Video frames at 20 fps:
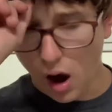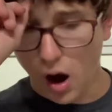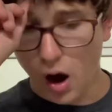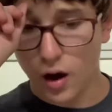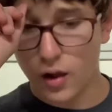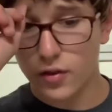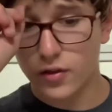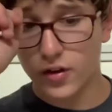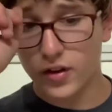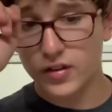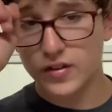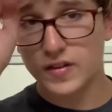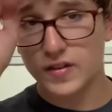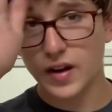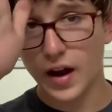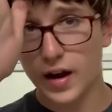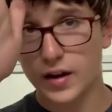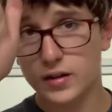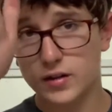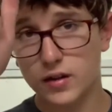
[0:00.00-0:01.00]
this
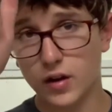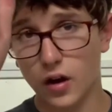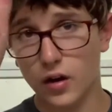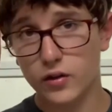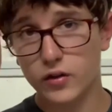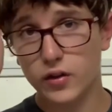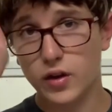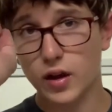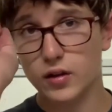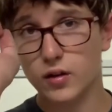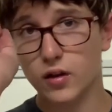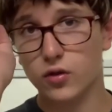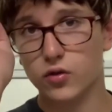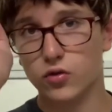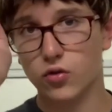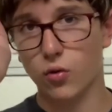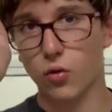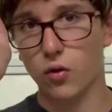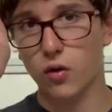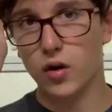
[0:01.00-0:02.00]
deck does
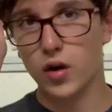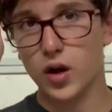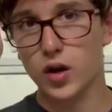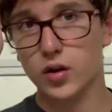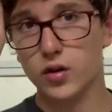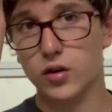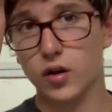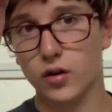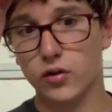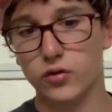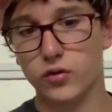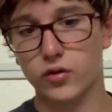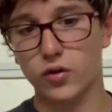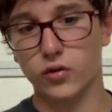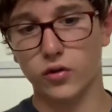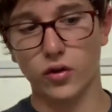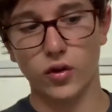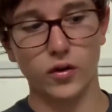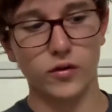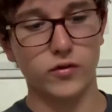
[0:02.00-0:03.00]

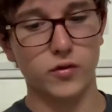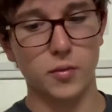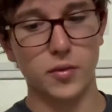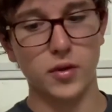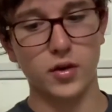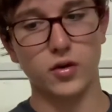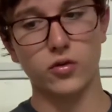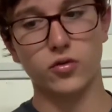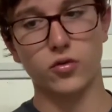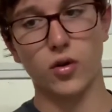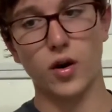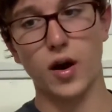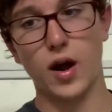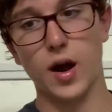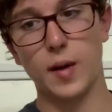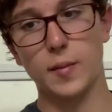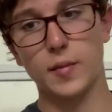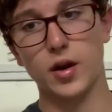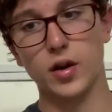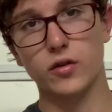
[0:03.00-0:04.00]
deserve to be destroyed,
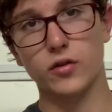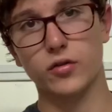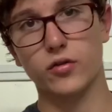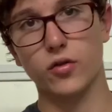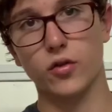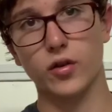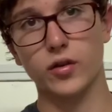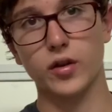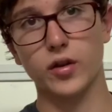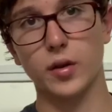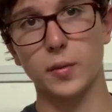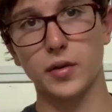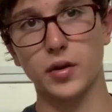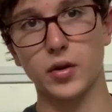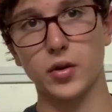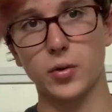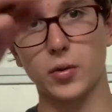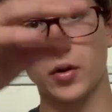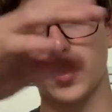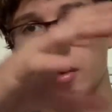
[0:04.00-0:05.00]
I'm not destroying the
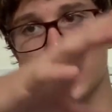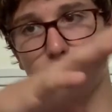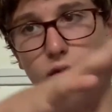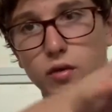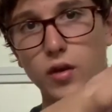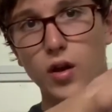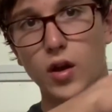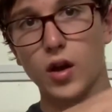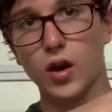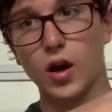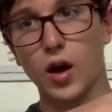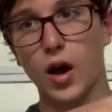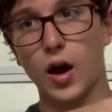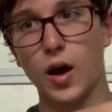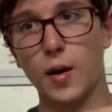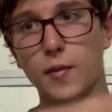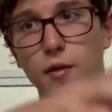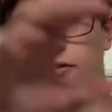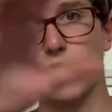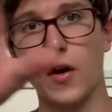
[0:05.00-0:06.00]
blue ones.
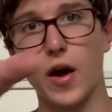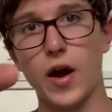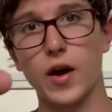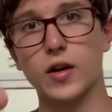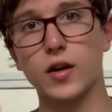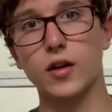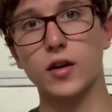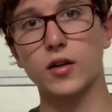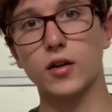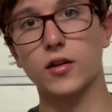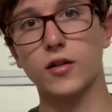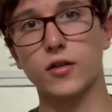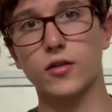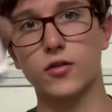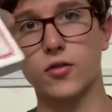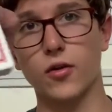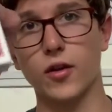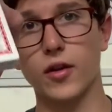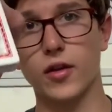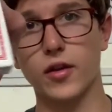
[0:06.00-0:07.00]
I'm in fact going to
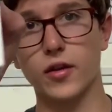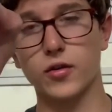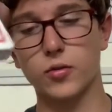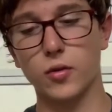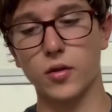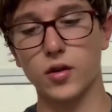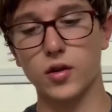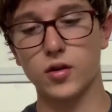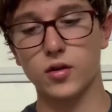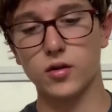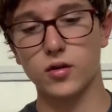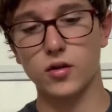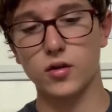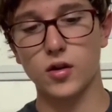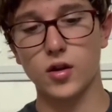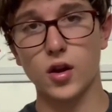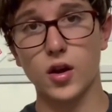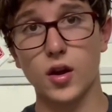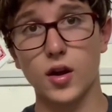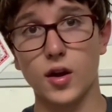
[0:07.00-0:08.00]
destroy this one.
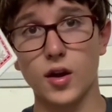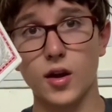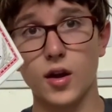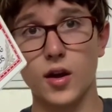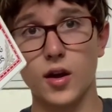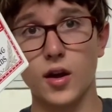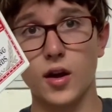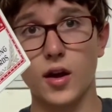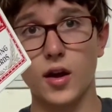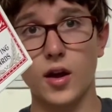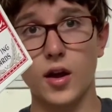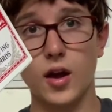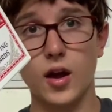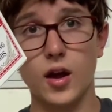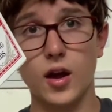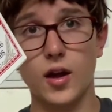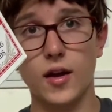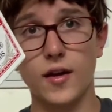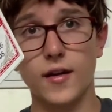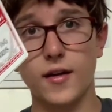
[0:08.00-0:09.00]

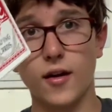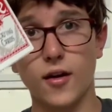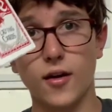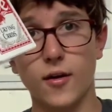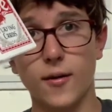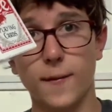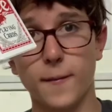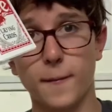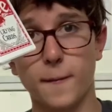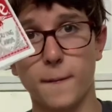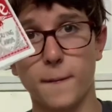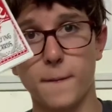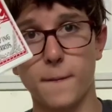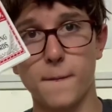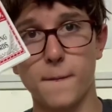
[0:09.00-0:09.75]
And,